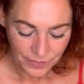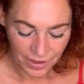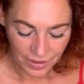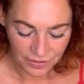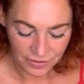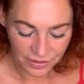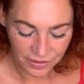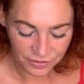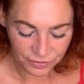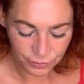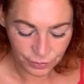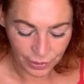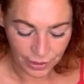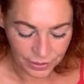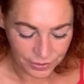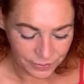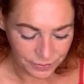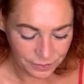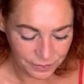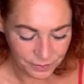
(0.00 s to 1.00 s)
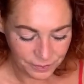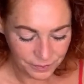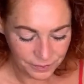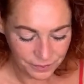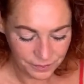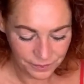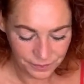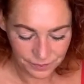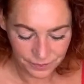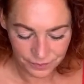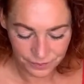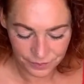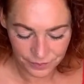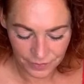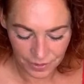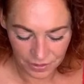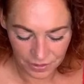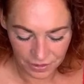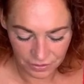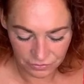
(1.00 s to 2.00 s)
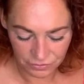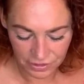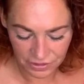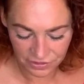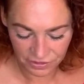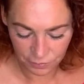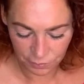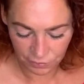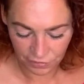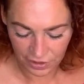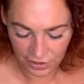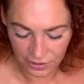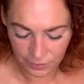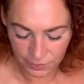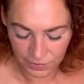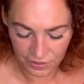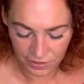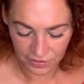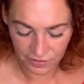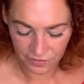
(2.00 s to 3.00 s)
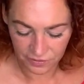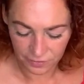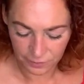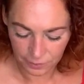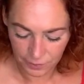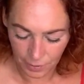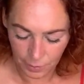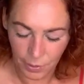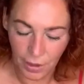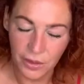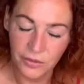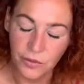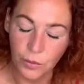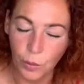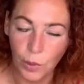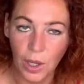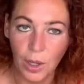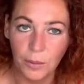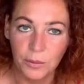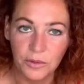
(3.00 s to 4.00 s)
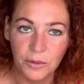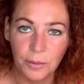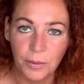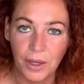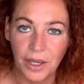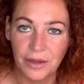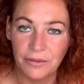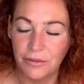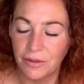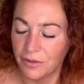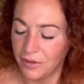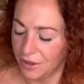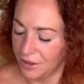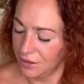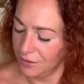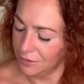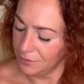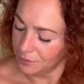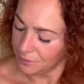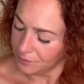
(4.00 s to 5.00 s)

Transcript: and this one I'm going to respray because I'm overwhelmed by everything.